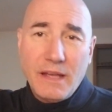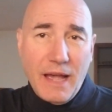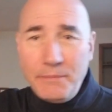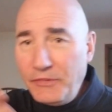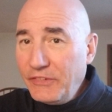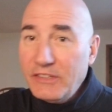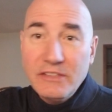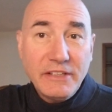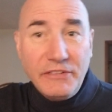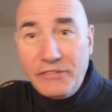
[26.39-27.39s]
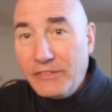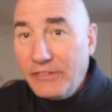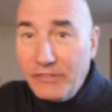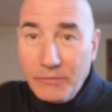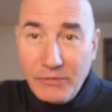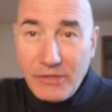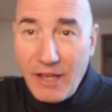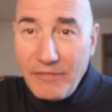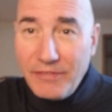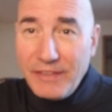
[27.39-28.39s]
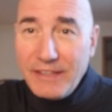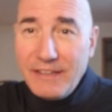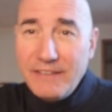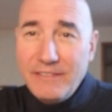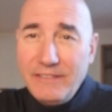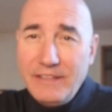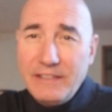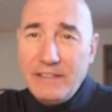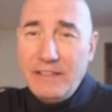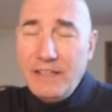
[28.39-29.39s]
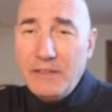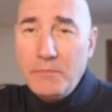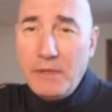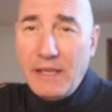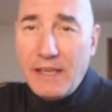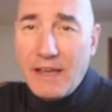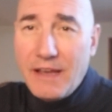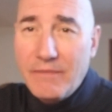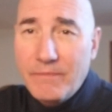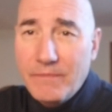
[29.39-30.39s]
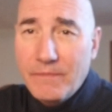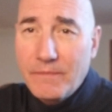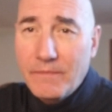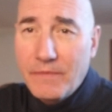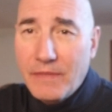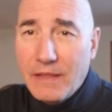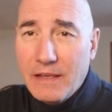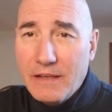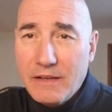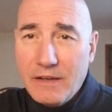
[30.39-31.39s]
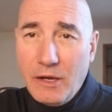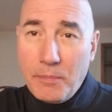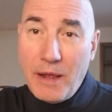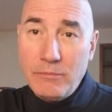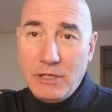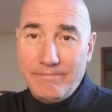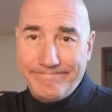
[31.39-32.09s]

I'm just going to list some stuff that, that can be uh, a problem.